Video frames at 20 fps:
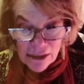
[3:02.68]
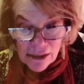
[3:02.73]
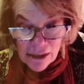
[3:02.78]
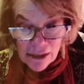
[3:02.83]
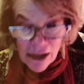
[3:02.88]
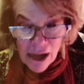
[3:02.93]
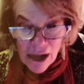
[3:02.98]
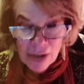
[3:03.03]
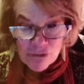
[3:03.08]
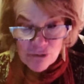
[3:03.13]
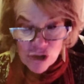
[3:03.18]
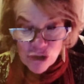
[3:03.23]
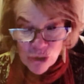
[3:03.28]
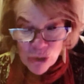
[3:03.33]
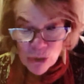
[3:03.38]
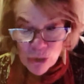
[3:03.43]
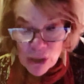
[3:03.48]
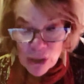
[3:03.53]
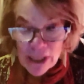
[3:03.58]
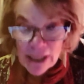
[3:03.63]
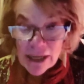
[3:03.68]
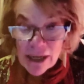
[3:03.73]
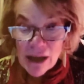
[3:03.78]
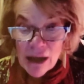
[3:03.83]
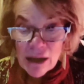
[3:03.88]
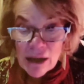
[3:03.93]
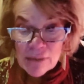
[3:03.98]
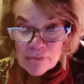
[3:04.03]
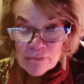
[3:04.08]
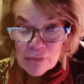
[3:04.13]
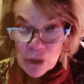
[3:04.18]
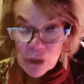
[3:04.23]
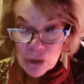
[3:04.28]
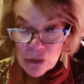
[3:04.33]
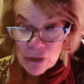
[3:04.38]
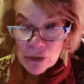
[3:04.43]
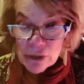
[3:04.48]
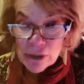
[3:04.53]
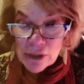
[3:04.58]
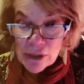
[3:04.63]
I'm truly humbled
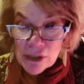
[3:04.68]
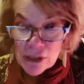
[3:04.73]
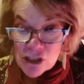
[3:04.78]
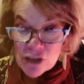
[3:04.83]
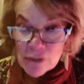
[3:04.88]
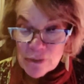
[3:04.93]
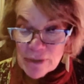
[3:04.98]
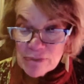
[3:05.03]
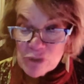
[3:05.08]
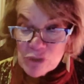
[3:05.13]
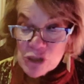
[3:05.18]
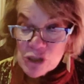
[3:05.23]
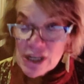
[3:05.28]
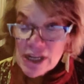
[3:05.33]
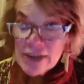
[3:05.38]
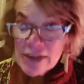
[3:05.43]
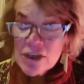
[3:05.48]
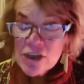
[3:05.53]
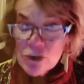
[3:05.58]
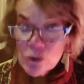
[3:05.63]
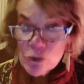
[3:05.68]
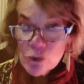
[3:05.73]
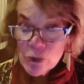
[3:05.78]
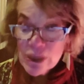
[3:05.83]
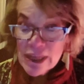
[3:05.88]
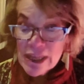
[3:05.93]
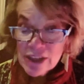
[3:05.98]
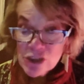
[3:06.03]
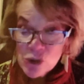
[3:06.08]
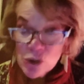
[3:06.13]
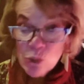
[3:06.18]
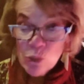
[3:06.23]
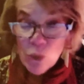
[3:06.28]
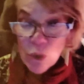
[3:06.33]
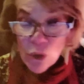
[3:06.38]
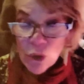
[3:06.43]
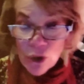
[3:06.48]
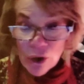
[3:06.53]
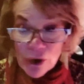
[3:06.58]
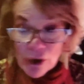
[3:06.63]
to be presented with this
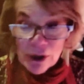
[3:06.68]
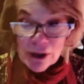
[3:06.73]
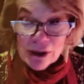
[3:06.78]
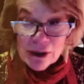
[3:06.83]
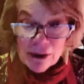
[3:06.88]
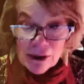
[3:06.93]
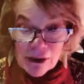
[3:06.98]
award.